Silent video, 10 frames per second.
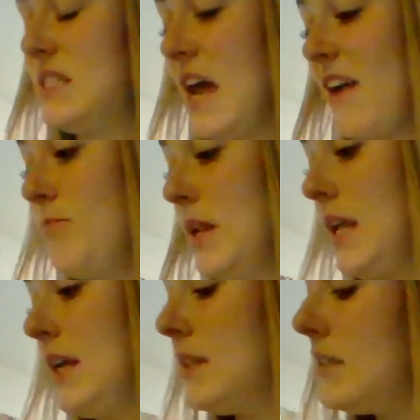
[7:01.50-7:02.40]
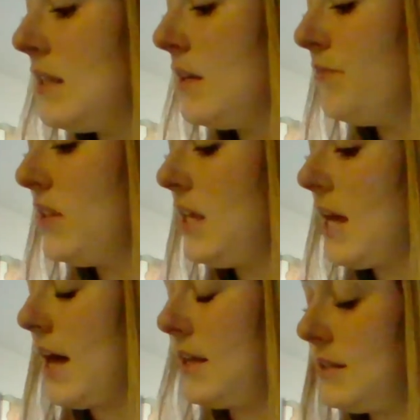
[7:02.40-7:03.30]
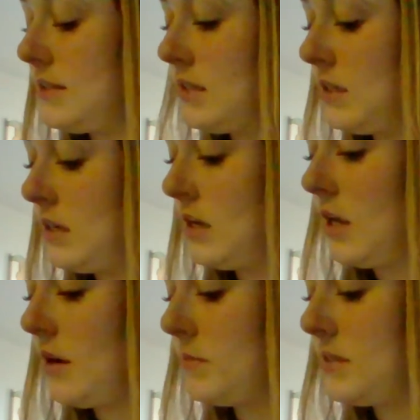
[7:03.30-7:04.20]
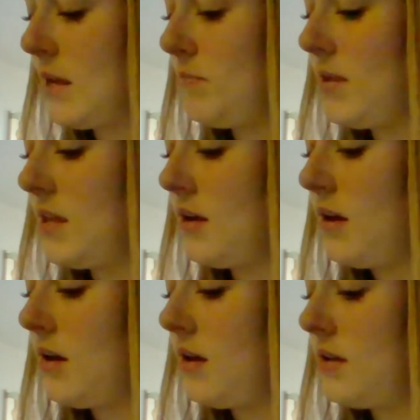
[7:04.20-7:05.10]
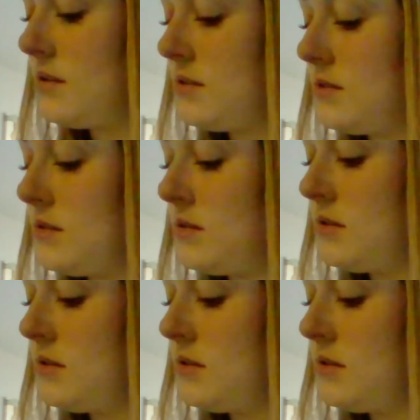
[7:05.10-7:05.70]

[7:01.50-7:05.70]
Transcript: staff meetings? Yes. I'm going to say because